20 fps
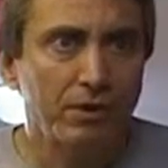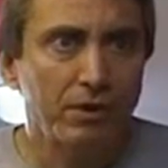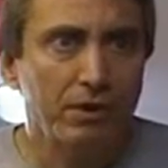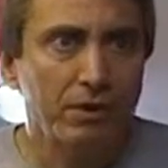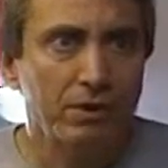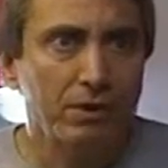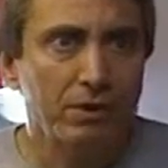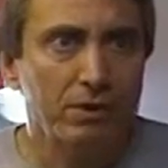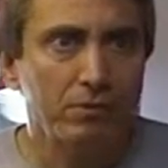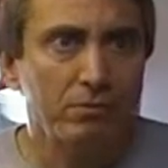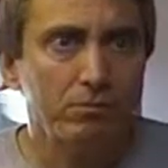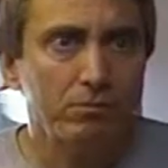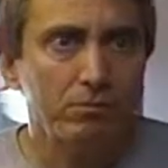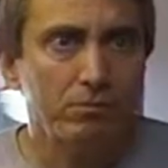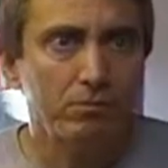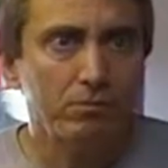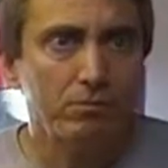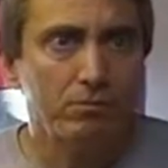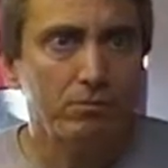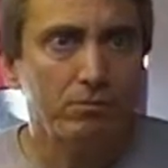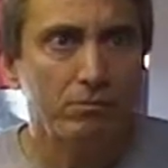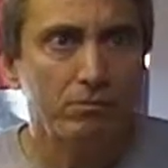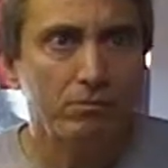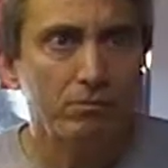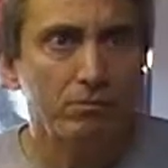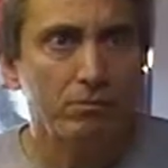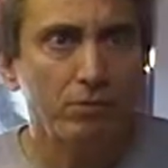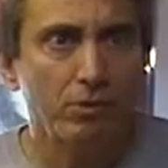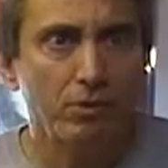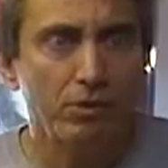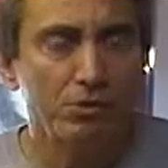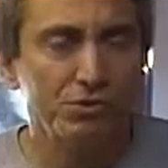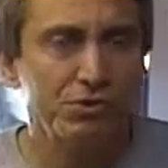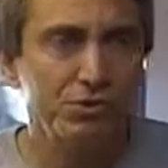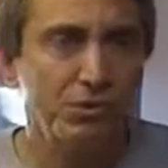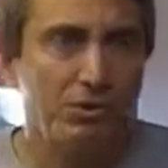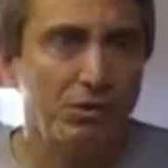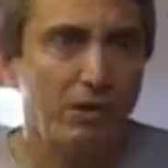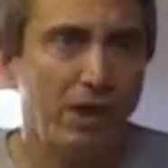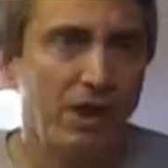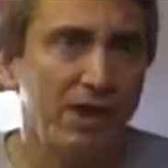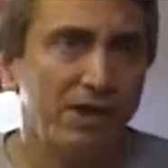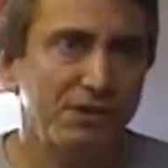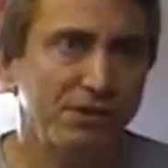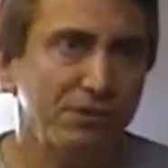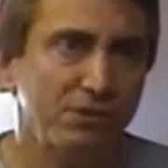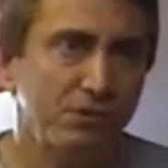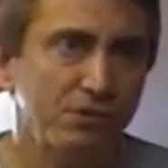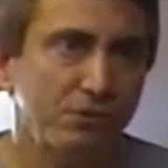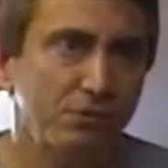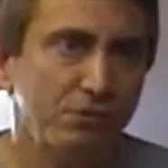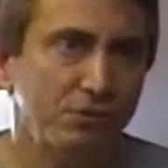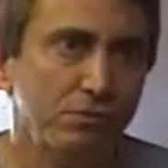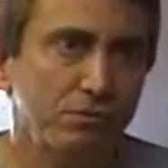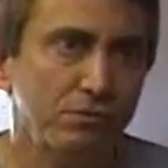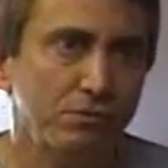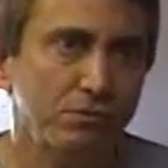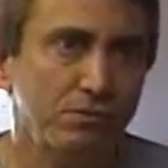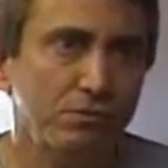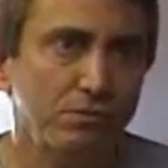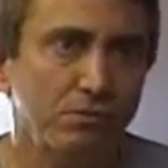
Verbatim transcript: uh, also has to